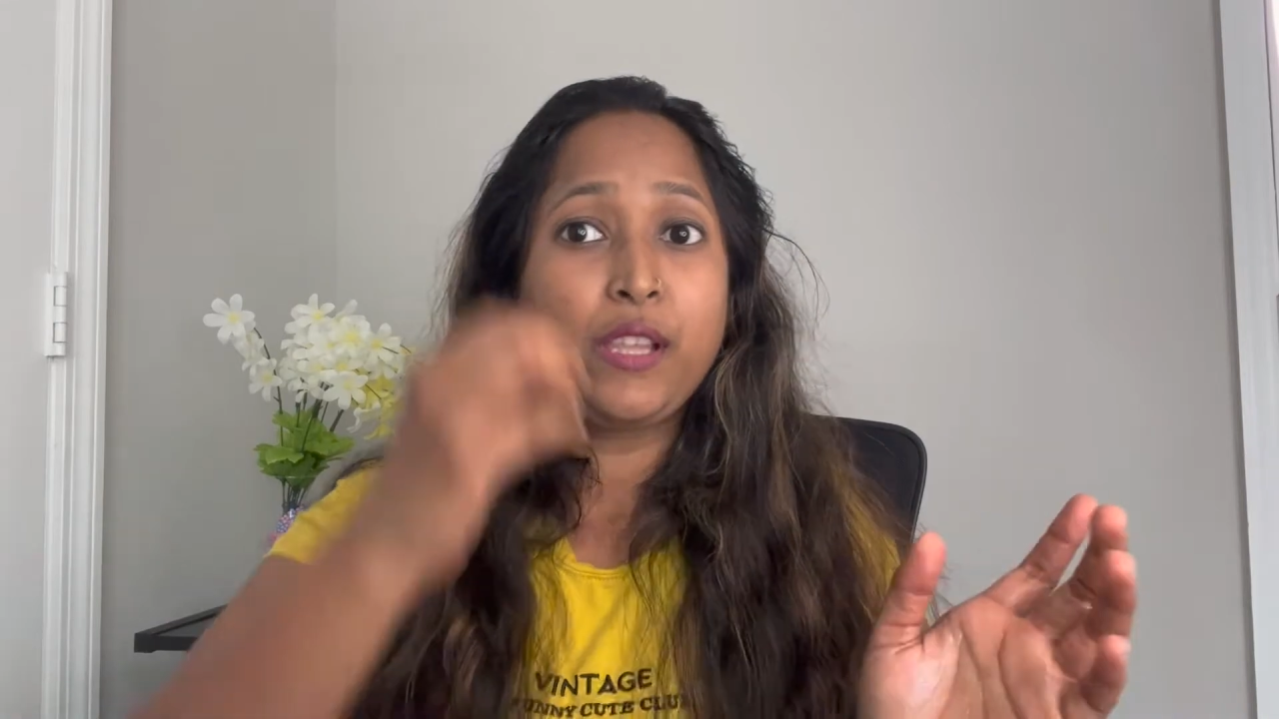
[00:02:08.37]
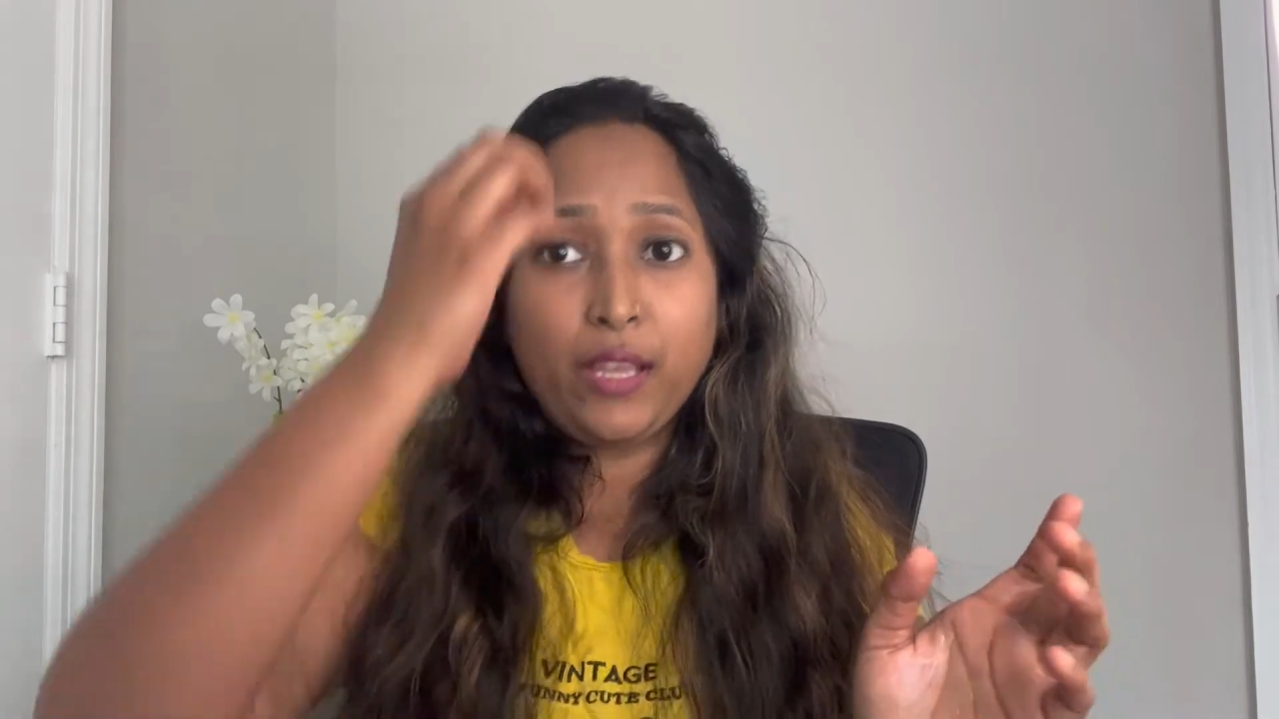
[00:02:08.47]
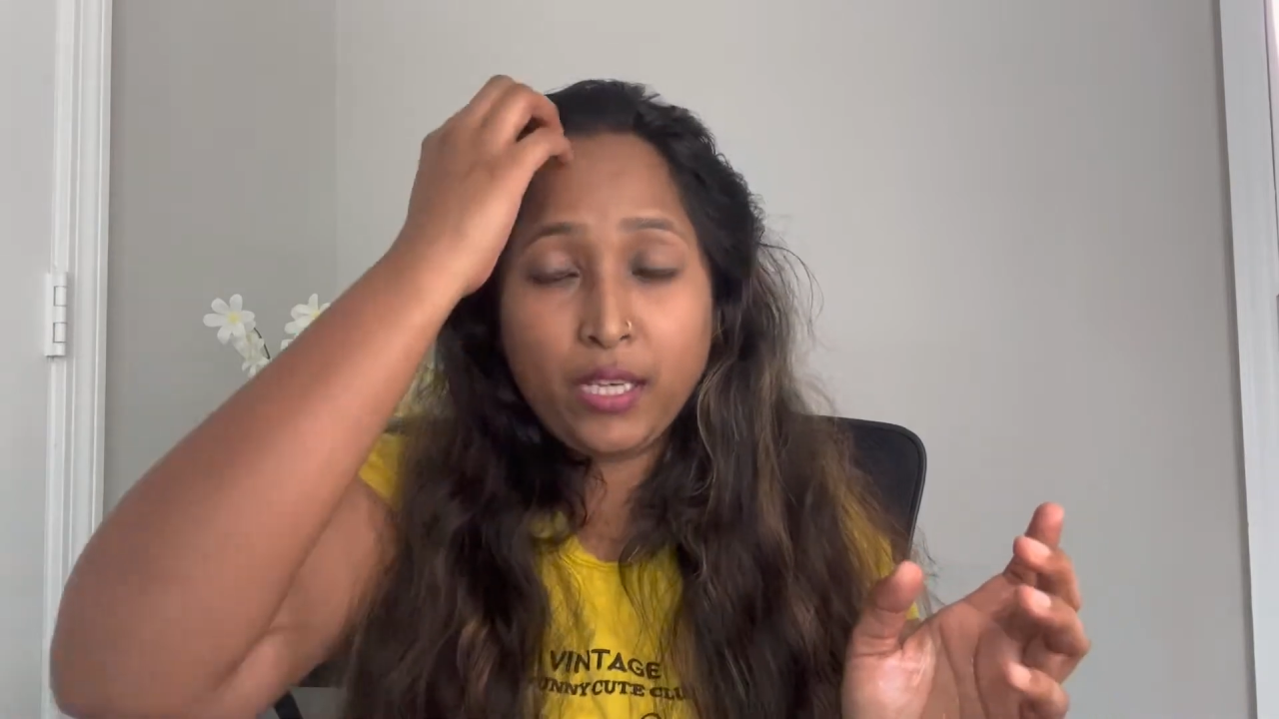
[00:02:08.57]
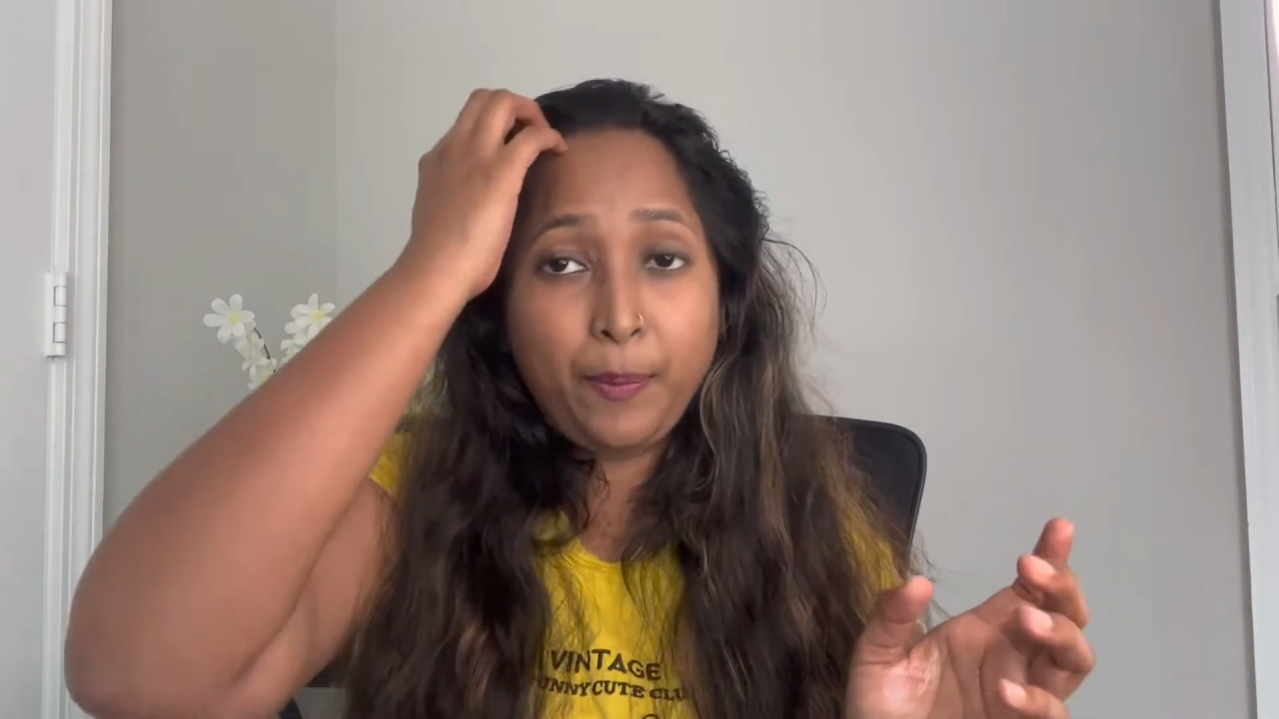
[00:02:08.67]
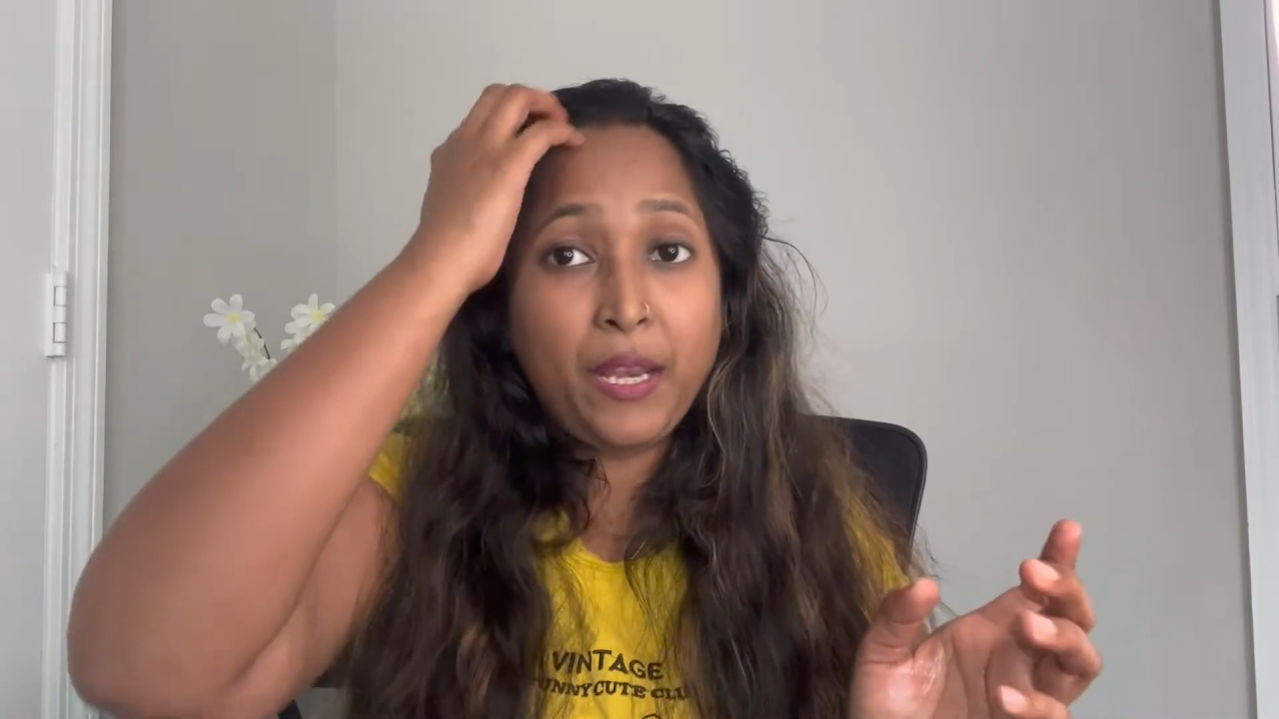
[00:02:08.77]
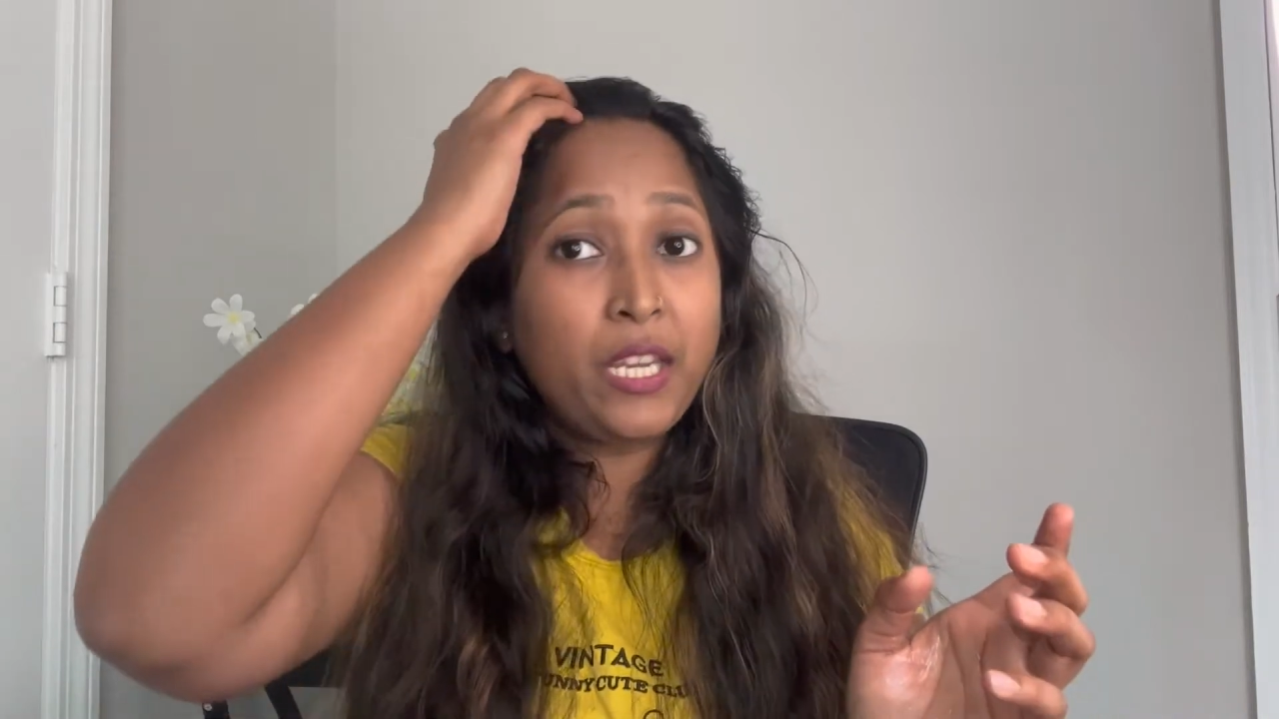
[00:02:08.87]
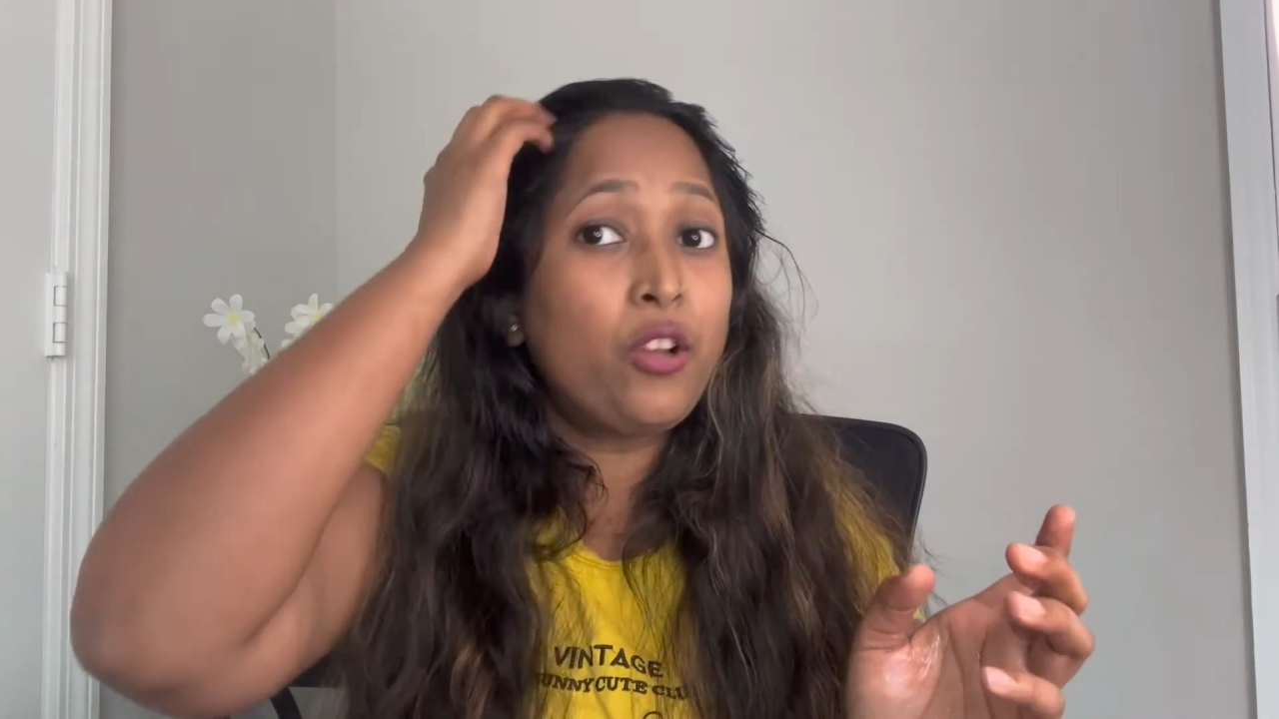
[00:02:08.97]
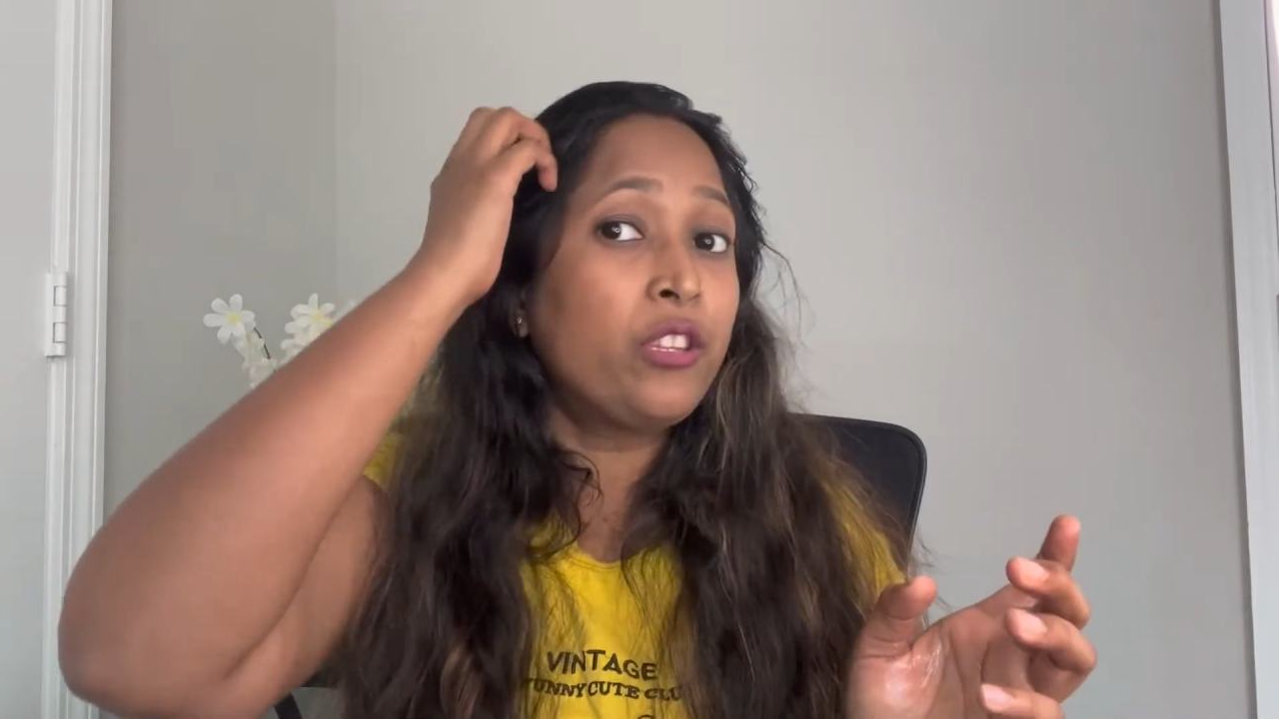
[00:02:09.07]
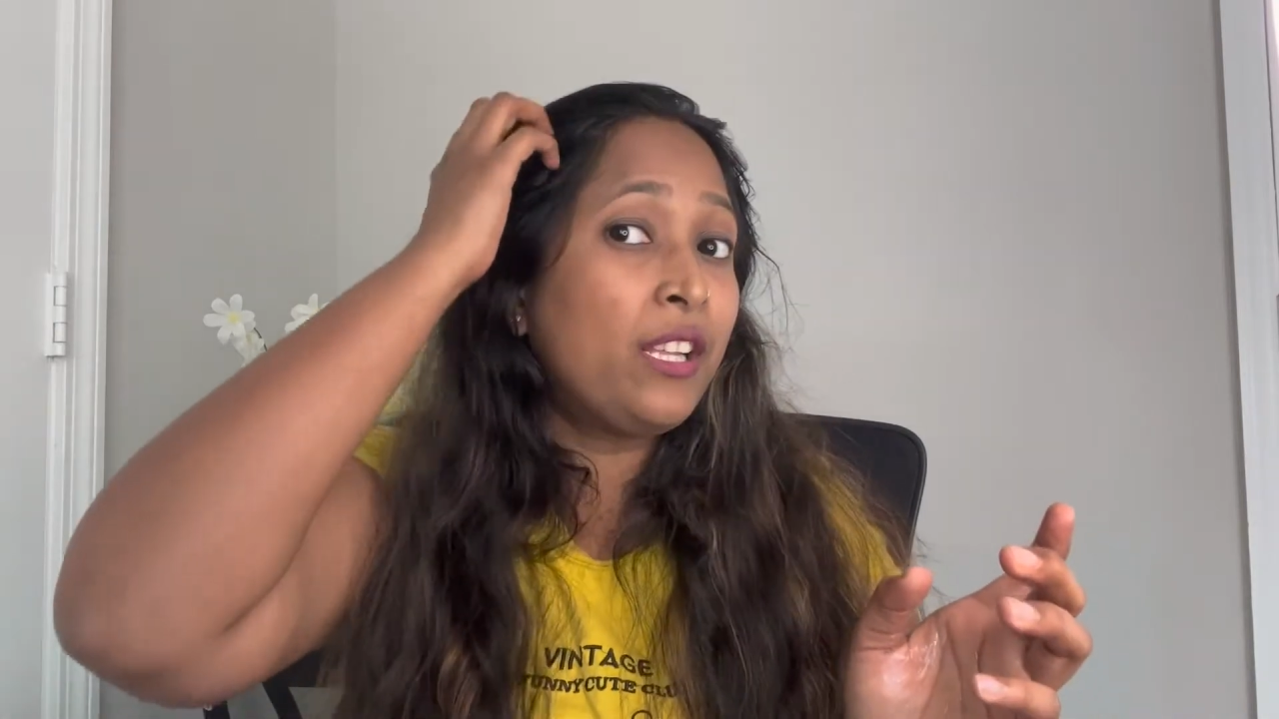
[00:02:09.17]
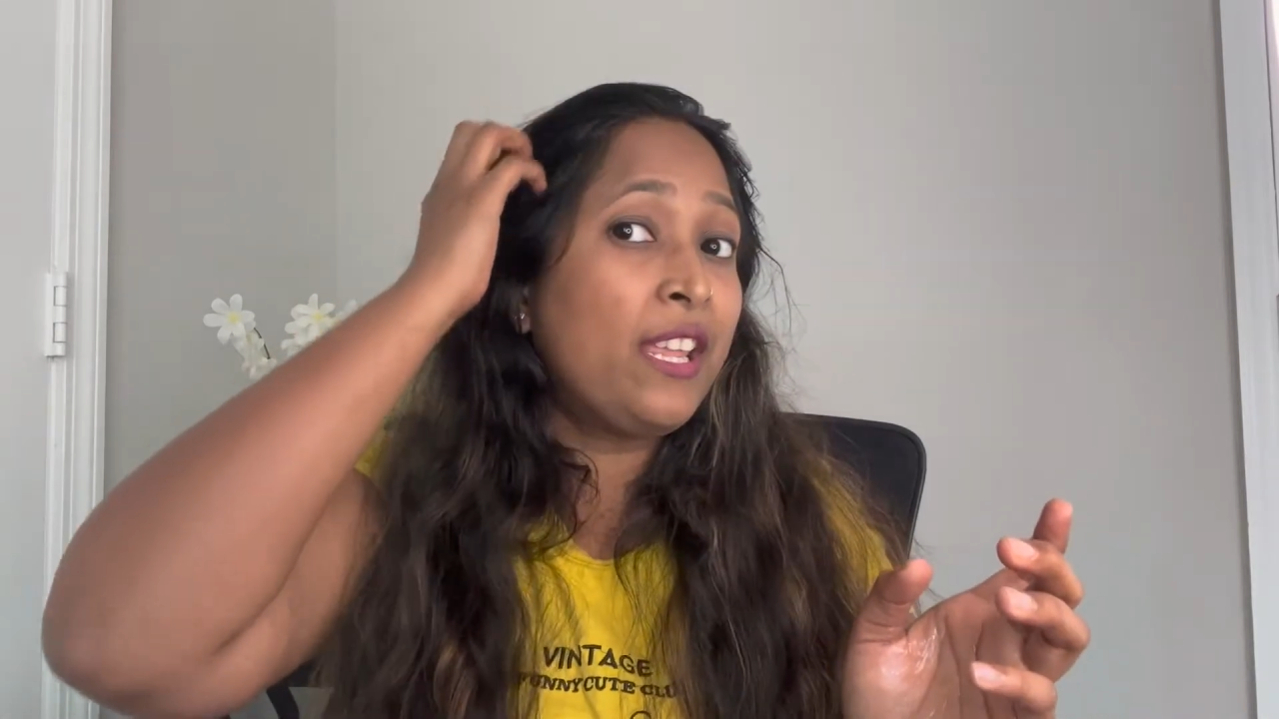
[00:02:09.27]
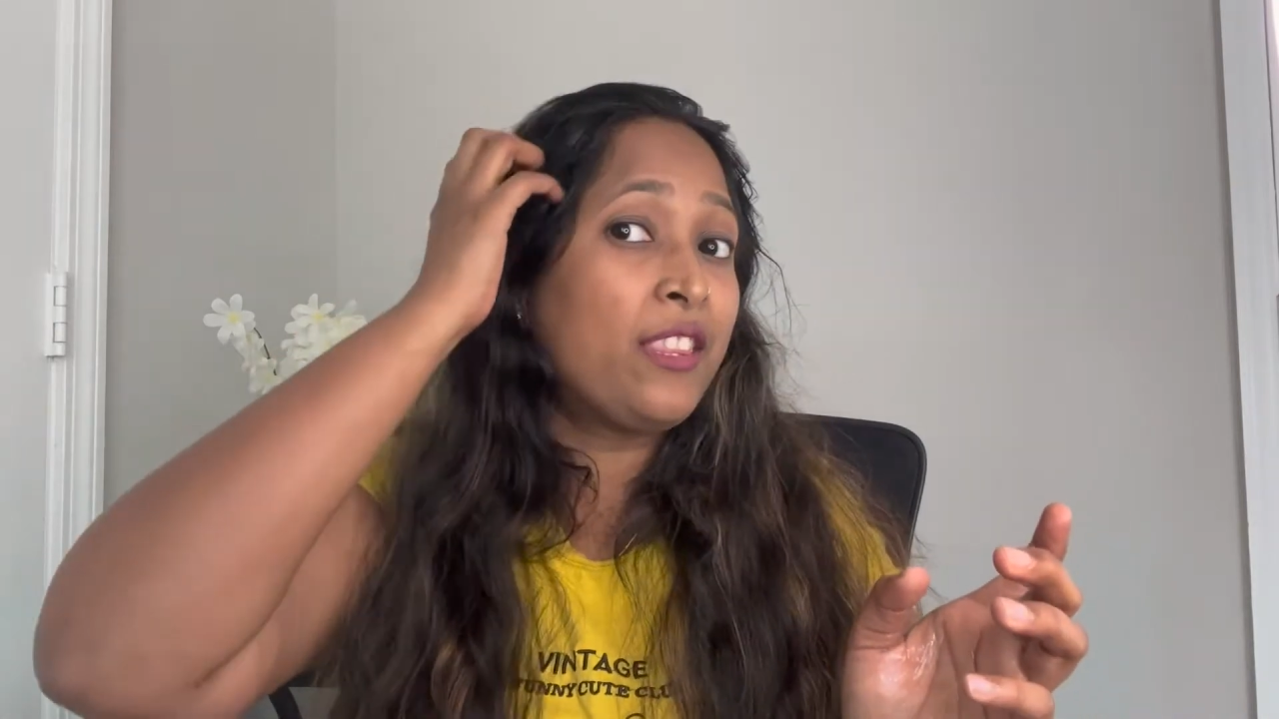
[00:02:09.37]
depending on the length